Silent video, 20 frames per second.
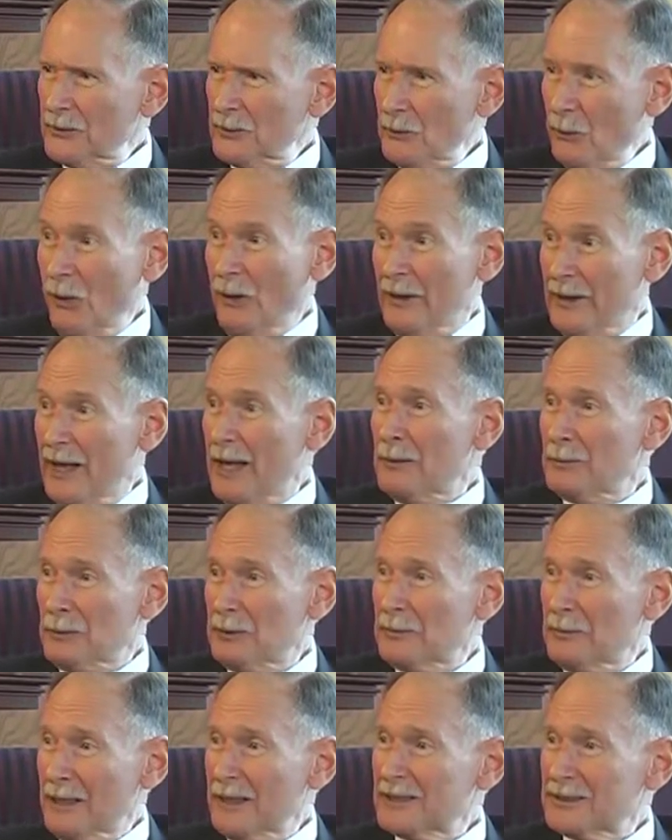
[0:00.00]
Warren
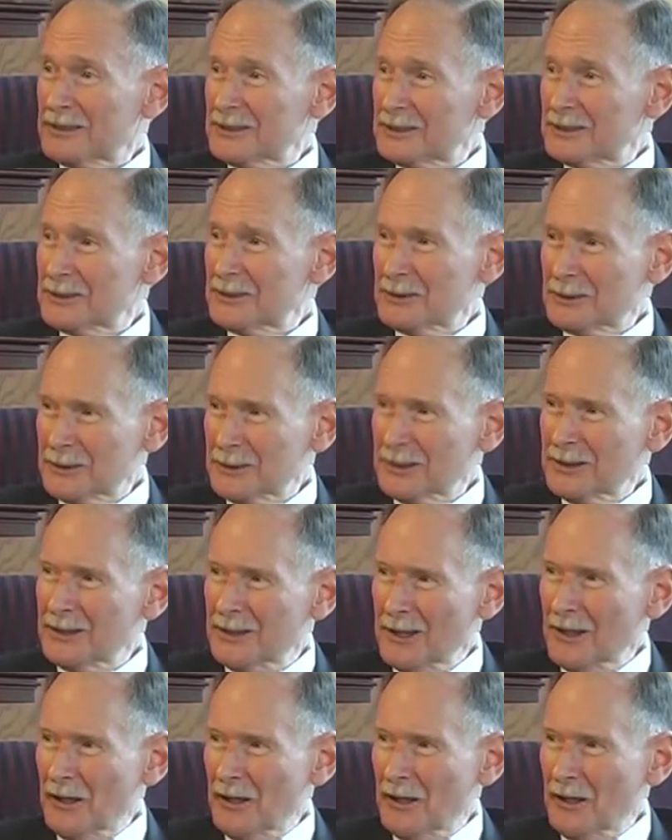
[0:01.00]
Alpert Medical School